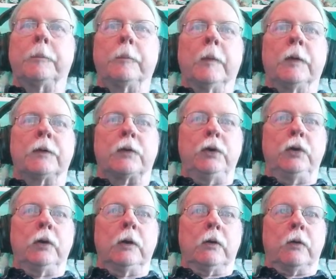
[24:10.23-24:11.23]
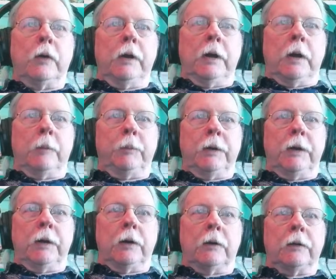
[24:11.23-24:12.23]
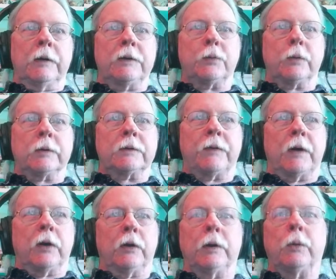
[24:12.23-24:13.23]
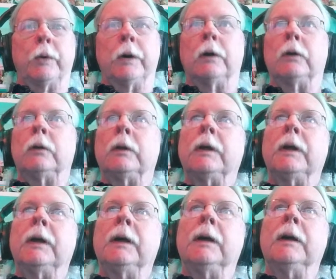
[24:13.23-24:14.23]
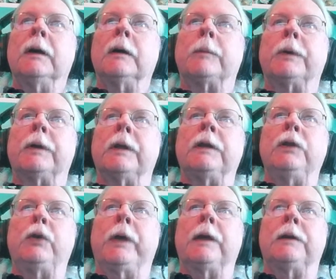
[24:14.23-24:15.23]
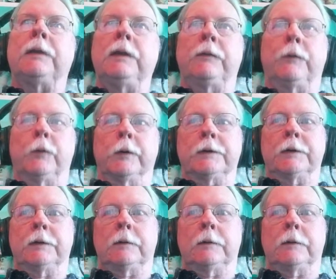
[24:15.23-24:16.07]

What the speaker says: So you can create up to here, and this works fairly well, but you can't D-Force it.